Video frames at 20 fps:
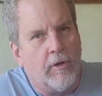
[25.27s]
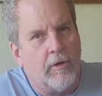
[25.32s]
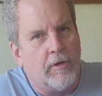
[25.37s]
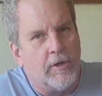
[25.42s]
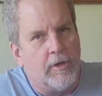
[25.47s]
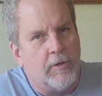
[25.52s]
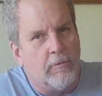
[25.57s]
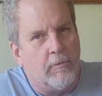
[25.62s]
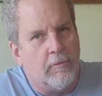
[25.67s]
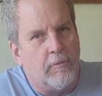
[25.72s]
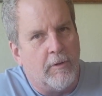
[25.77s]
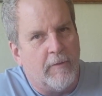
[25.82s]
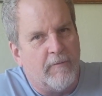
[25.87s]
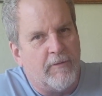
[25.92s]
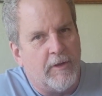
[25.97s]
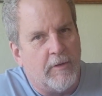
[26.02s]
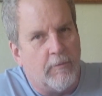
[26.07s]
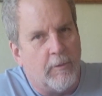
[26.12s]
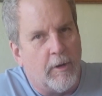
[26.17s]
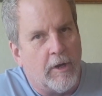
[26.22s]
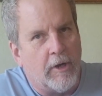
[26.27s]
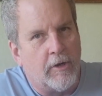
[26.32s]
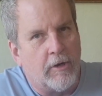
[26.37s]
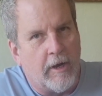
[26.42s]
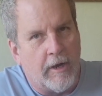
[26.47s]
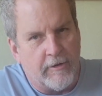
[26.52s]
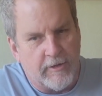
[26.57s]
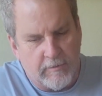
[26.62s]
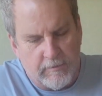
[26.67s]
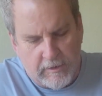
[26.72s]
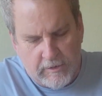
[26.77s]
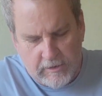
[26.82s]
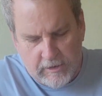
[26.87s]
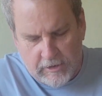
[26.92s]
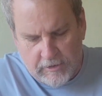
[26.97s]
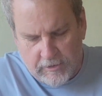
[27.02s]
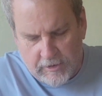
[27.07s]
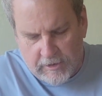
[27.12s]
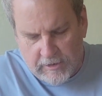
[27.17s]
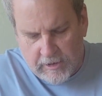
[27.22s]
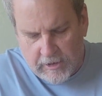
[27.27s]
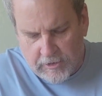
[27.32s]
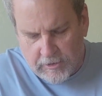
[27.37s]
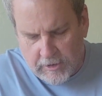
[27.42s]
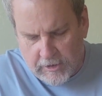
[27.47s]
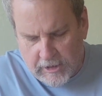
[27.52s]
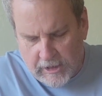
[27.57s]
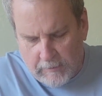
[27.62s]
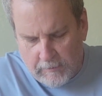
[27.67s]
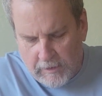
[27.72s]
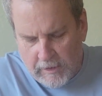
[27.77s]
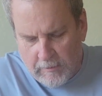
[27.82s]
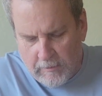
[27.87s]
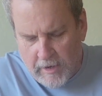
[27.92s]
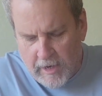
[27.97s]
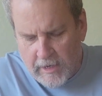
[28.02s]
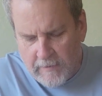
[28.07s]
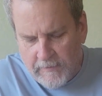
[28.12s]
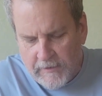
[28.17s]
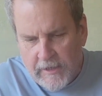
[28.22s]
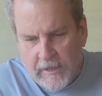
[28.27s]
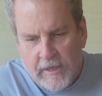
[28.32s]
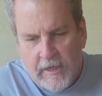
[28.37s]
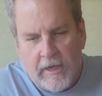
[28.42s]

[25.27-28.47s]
Or if you run across them, et cetera, keep me in mind.